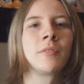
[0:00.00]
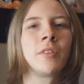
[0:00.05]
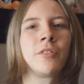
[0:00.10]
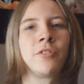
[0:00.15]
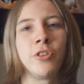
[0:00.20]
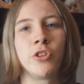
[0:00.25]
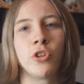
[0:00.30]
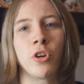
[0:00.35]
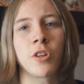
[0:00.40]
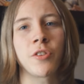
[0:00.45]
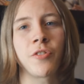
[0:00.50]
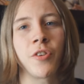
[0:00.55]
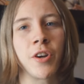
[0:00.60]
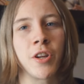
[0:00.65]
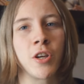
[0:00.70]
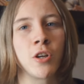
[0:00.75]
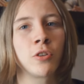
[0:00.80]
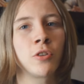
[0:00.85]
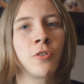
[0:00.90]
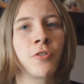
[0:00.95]
If you enjoyed the
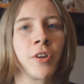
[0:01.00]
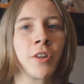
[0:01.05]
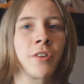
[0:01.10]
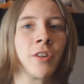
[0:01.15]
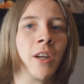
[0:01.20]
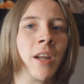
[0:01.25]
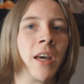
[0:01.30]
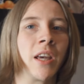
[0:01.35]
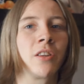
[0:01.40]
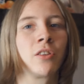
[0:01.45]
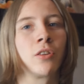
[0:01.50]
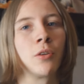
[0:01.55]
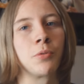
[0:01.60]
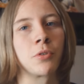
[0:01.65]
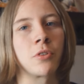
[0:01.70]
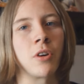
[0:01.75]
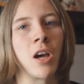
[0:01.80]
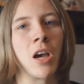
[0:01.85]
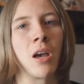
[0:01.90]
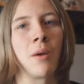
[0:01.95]
video, don't forget to like,
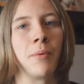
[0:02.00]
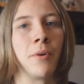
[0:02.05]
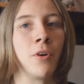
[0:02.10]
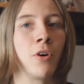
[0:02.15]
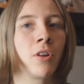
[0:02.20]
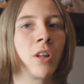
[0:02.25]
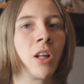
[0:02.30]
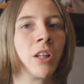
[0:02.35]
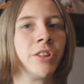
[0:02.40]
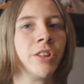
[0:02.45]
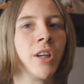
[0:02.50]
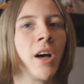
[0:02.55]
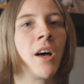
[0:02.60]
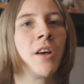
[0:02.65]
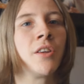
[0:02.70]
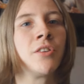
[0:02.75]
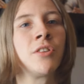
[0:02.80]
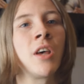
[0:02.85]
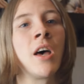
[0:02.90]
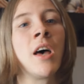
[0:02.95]
subscribe and all that
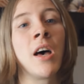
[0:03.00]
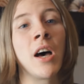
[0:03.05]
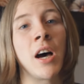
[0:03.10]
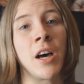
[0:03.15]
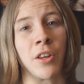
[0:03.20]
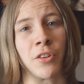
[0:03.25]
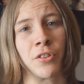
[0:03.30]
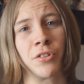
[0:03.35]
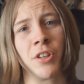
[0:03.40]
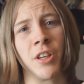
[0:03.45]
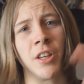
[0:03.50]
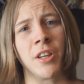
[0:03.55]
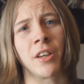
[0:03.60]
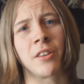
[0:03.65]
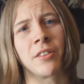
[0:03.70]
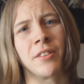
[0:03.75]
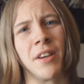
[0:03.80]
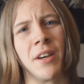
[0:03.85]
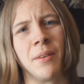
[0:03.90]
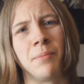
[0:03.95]
jazz, and I'll see you
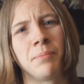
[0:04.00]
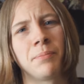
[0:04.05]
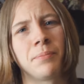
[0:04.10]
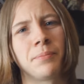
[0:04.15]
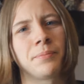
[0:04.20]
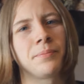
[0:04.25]
next time.